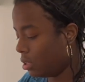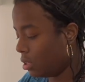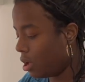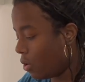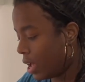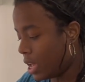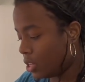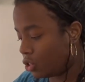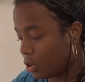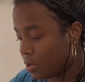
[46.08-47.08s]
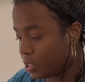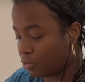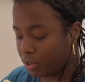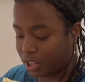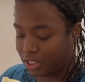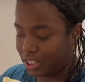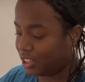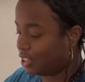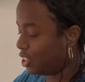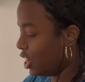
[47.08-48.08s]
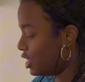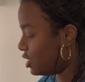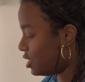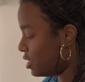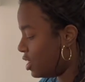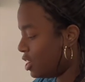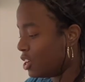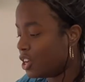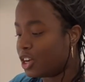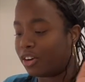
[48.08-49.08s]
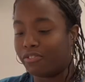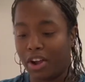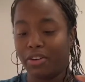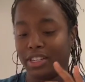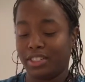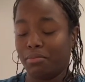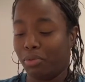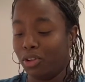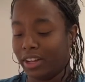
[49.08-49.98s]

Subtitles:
Okay, so it's really just very simple.